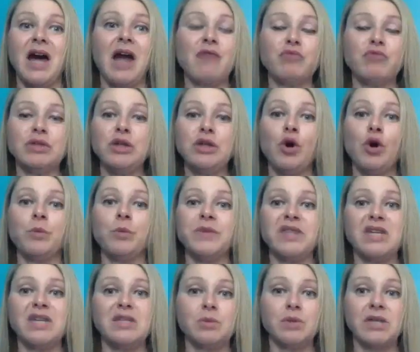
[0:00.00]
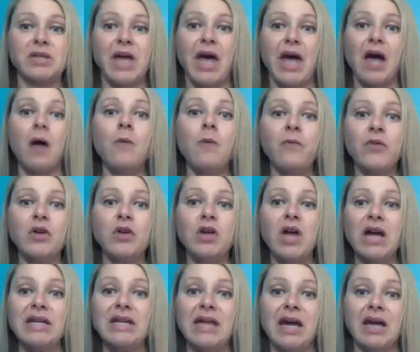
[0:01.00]
I really hope that this was helpful.
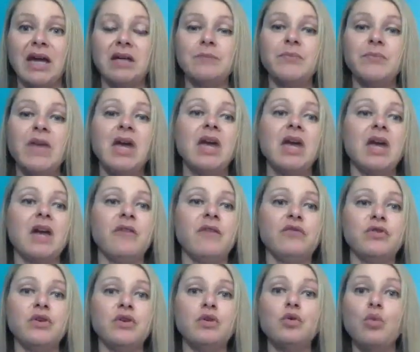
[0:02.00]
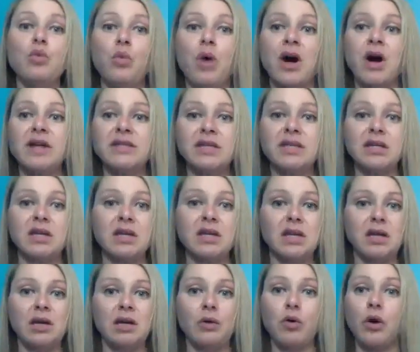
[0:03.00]
Again, if you want to
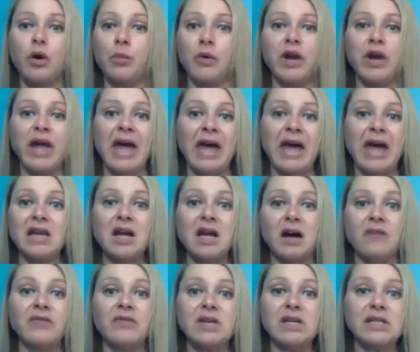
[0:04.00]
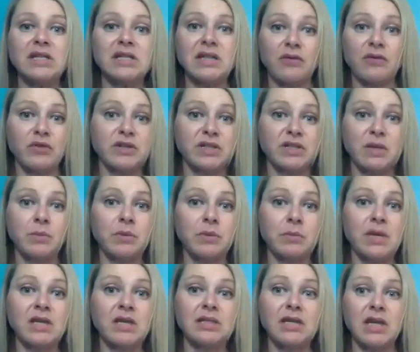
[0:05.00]
incorporate any of these different
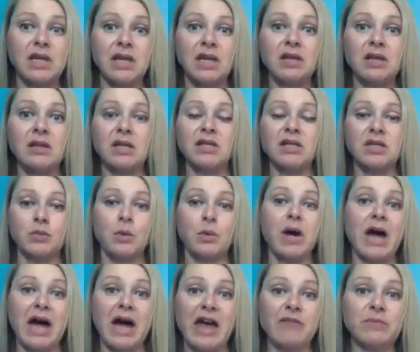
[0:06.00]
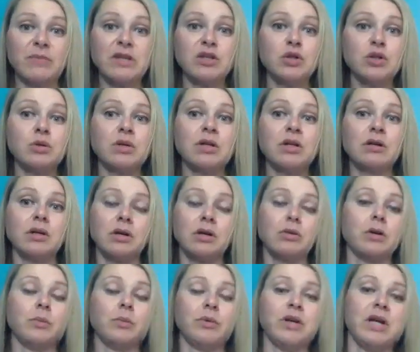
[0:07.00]
supplements in, this is what I've been doing, or
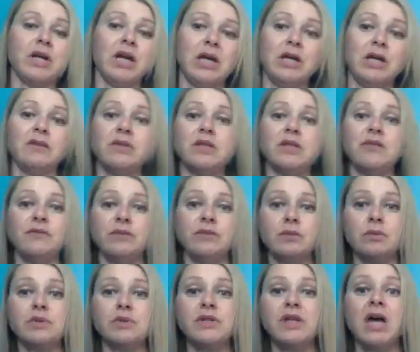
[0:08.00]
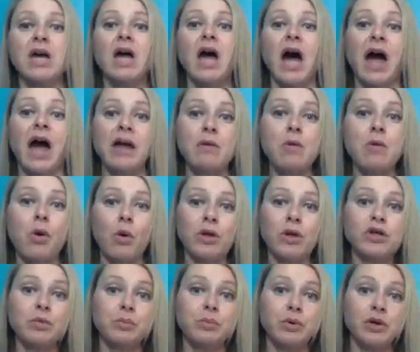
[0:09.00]
incorporating any of these foods, I am
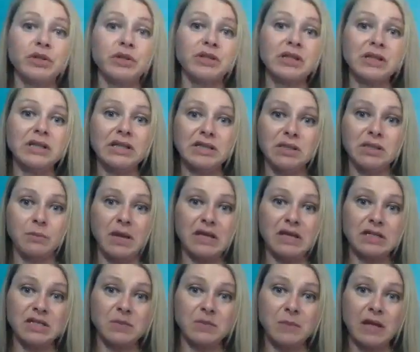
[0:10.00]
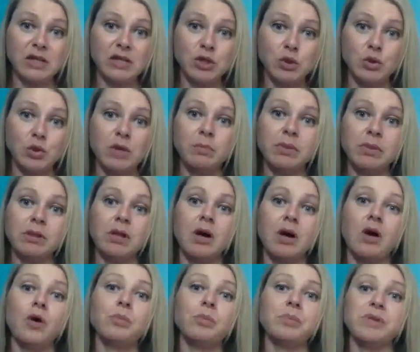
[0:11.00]
going to put the link to my dispensary
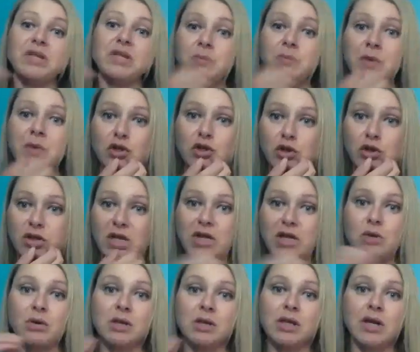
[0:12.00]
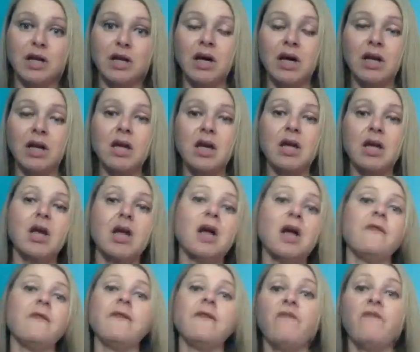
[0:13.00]
below. Please make sure that you click on it.
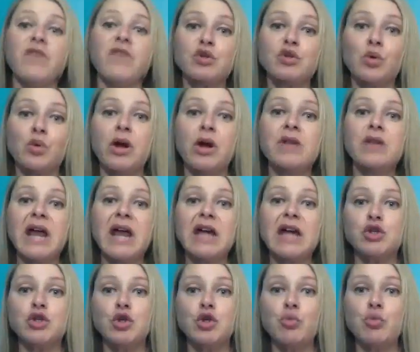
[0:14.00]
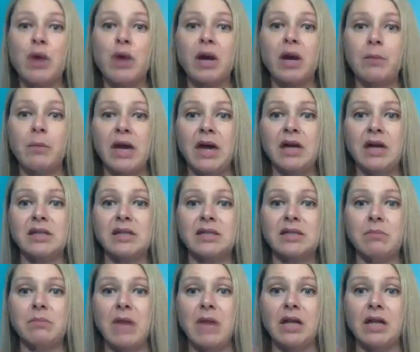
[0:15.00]
The fish oil that I do recommend is
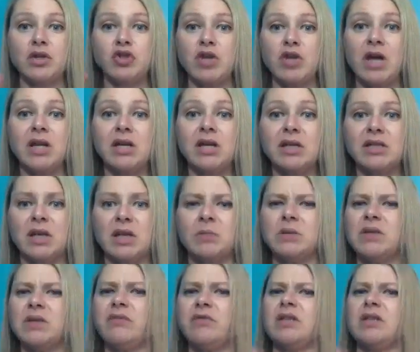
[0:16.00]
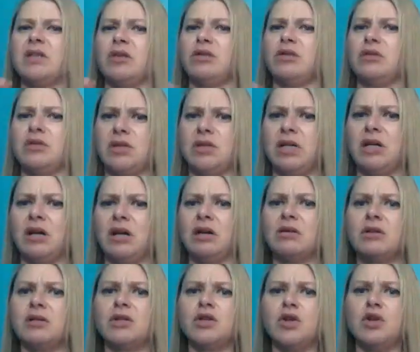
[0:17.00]
the Metagenics. I believe is the
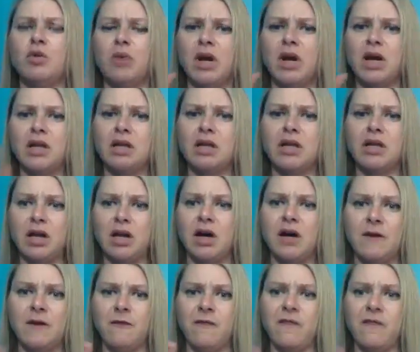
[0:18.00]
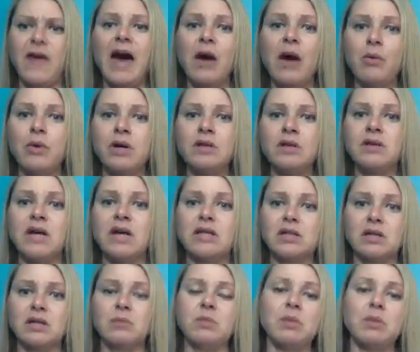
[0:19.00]
1300. So you want to click on that one. That's
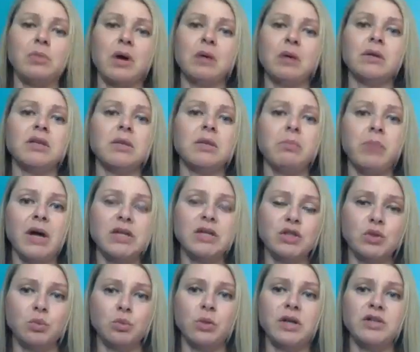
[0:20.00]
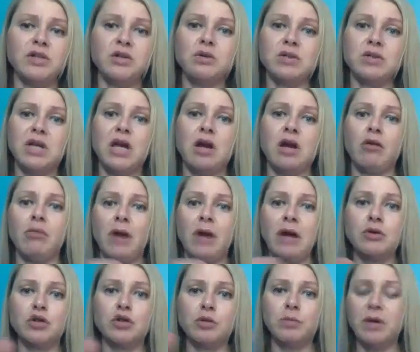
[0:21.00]
going to be probably the best one to take
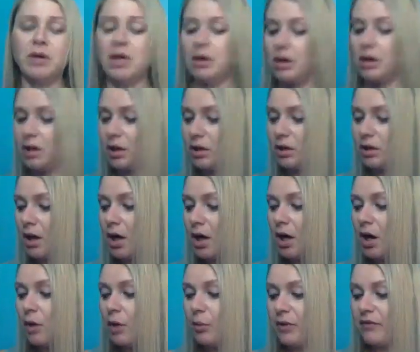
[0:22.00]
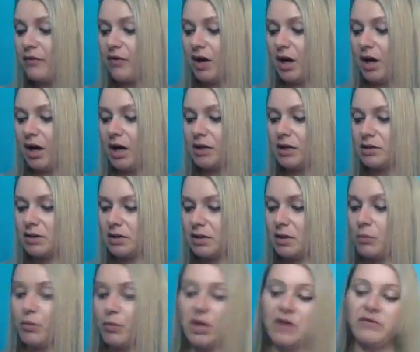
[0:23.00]
around your period. We've got
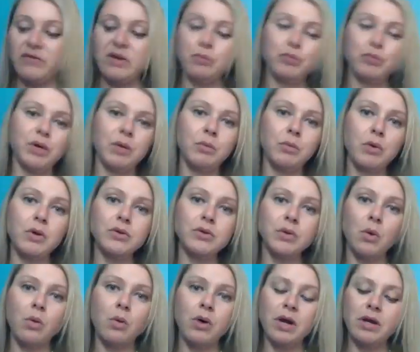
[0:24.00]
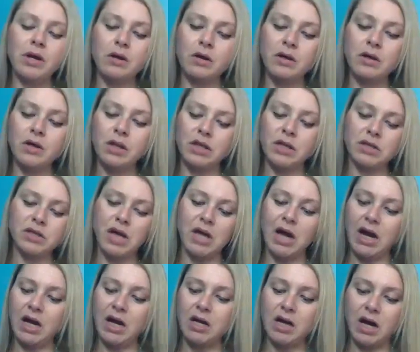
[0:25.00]
some evening primrose oil.
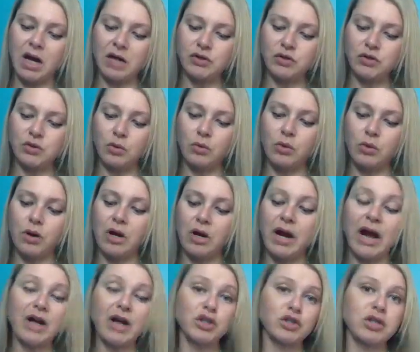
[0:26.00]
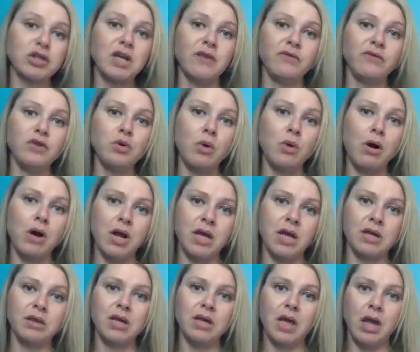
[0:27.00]
I got Solgar. Actually, if you are
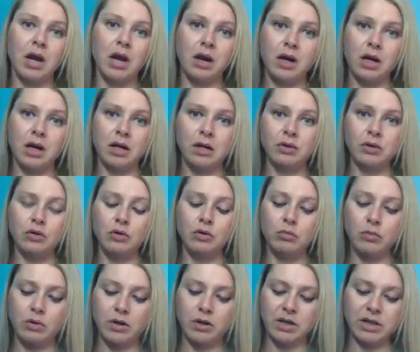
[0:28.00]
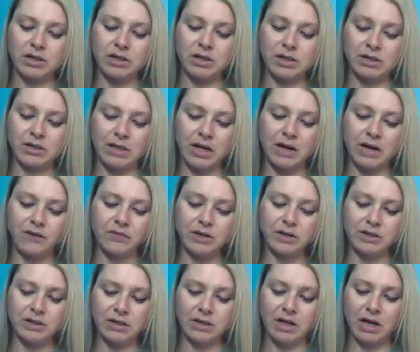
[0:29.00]
in the area, New Morning does have
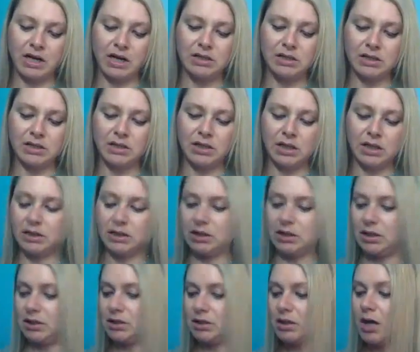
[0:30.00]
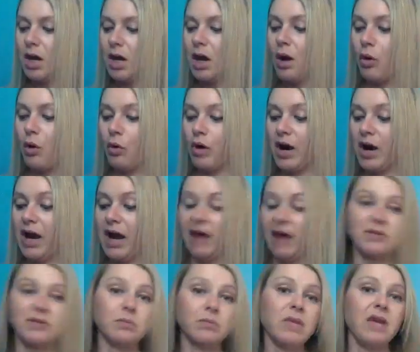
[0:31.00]
this, and I did get this, or I
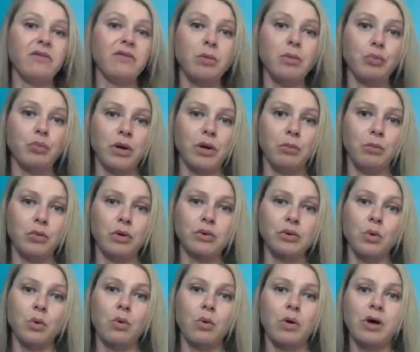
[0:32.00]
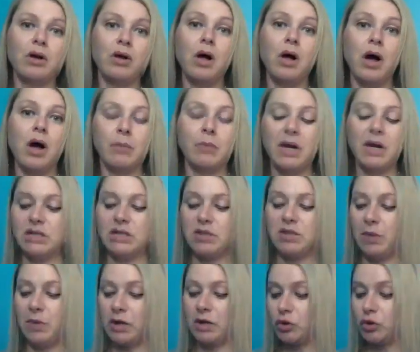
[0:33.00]
have some evening primrose oil on my
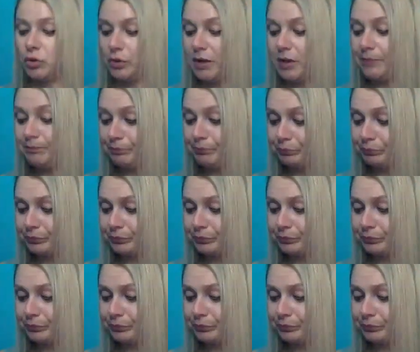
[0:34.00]
dispensary.